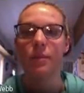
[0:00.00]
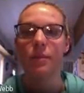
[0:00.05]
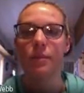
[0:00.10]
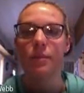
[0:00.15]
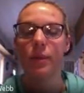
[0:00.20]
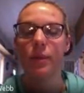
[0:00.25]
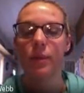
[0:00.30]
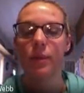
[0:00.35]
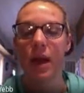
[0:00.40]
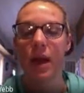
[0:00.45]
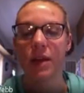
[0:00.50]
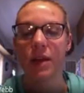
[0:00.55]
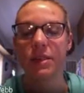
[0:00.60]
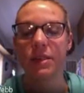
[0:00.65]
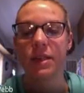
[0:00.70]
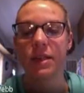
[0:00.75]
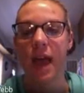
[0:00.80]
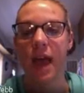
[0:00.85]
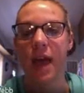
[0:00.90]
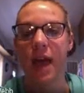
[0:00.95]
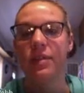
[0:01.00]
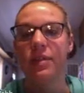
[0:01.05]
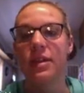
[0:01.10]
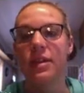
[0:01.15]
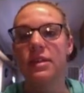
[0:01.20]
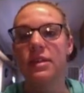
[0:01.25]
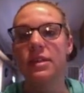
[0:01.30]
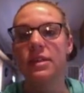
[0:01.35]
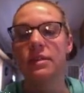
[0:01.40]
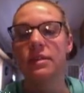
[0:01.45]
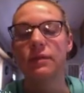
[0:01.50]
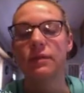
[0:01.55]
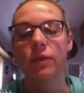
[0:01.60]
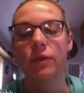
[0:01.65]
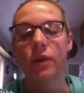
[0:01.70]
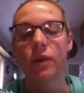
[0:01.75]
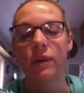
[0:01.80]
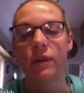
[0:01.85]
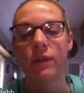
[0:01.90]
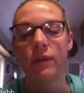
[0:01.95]
Braxton had this
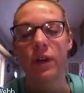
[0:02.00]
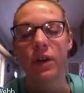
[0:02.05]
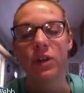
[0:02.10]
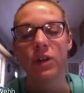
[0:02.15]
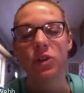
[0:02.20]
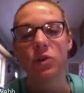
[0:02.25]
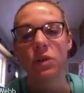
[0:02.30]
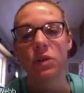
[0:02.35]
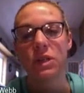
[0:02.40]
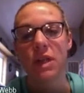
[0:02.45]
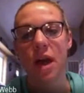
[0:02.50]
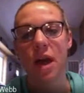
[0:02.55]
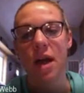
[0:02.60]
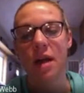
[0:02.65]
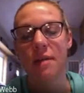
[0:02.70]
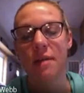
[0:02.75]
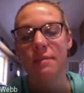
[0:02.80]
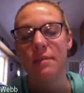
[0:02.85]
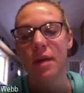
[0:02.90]
for a very short time.